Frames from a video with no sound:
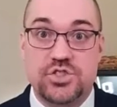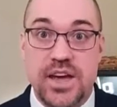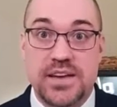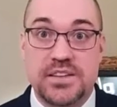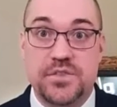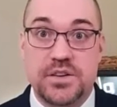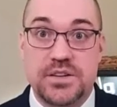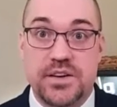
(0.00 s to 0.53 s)

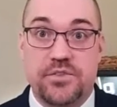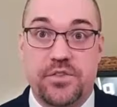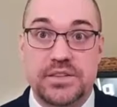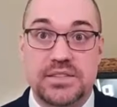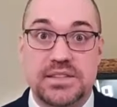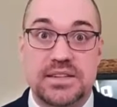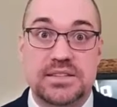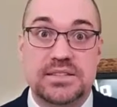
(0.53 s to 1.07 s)
checks for
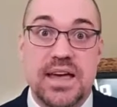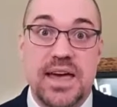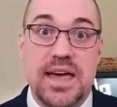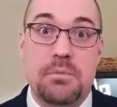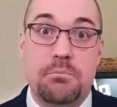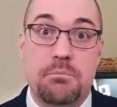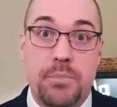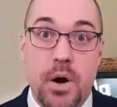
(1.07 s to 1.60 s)
differences
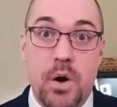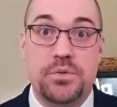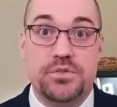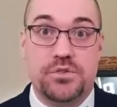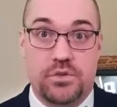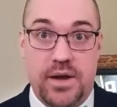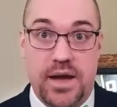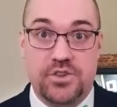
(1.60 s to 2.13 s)
in
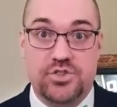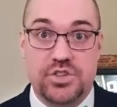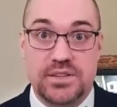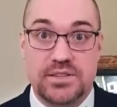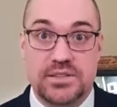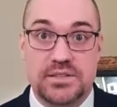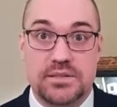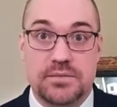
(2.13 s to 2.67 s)
both
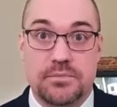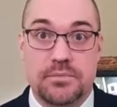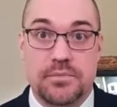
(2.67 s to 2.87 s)
directions.